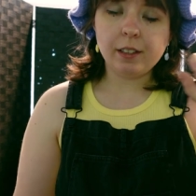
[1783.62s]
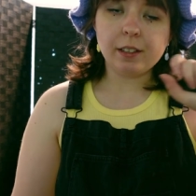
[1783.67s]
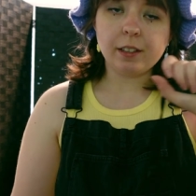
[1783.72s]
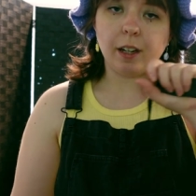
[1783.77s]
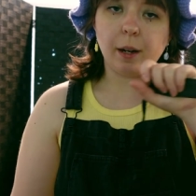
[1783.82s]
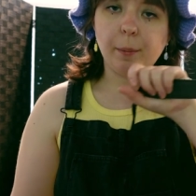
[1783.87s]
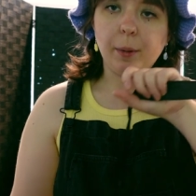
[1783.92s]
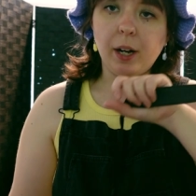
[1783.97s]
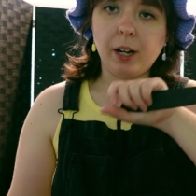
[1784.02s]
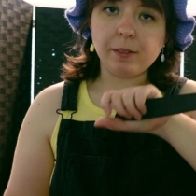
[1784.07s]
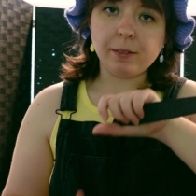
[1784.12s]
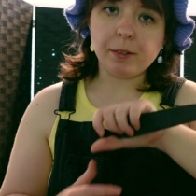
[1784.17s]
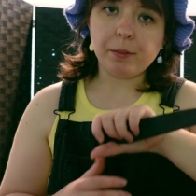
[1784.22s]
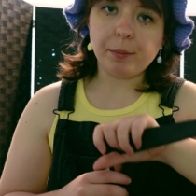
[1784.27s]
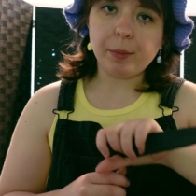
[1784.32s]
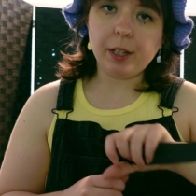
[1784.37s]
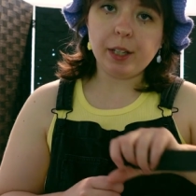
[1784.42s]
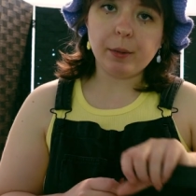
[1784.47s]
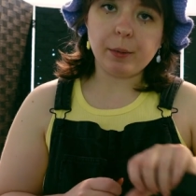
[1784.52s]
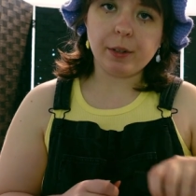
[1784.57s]
come off of
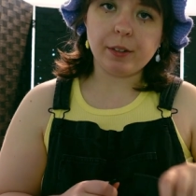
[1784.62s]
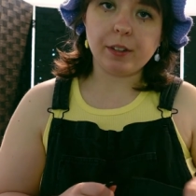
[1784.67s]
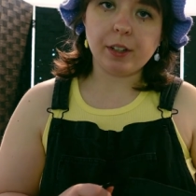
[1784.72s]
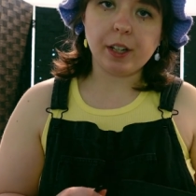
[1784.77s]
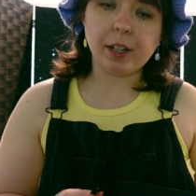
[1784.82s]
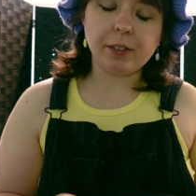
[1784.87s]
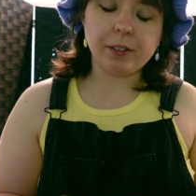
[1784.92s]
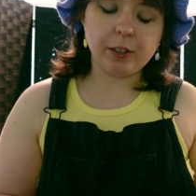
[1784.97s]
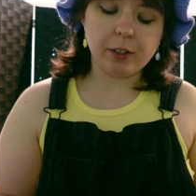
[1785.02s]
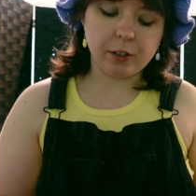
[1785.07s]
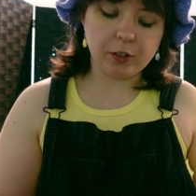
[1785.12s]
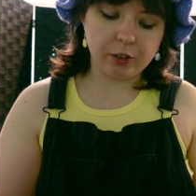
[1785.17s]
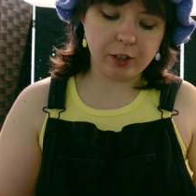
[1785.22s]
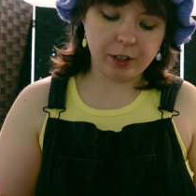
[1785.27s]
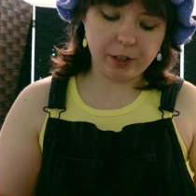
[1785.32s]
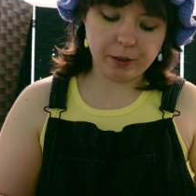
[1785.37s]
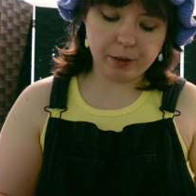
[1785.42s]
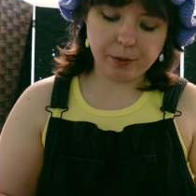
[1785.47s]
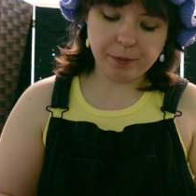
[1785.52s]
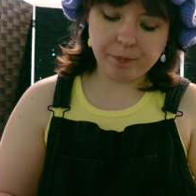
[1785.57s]
me once I get to the
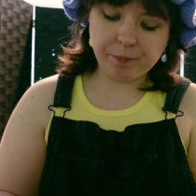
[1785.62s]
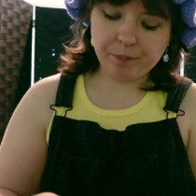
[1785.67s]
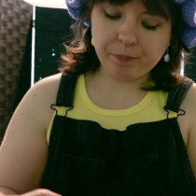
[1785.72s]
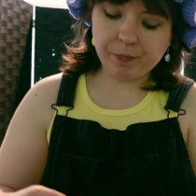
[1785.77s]
show.